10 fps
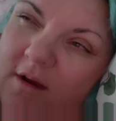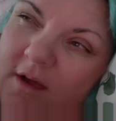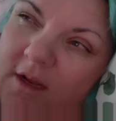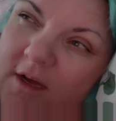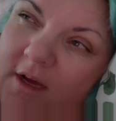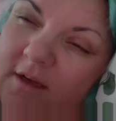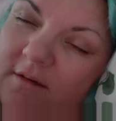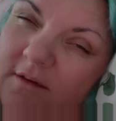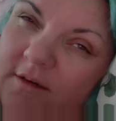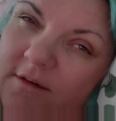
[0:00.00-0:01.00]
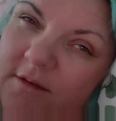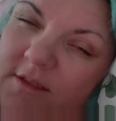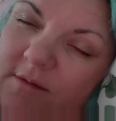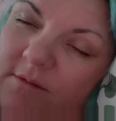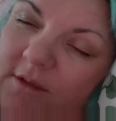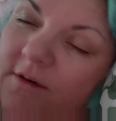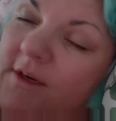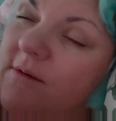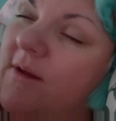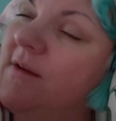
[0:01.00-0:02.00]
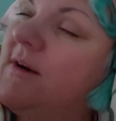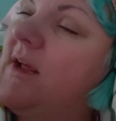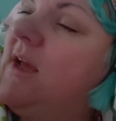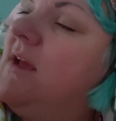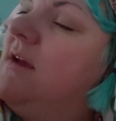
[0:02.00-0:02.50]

on a hot 100-something degree weather day.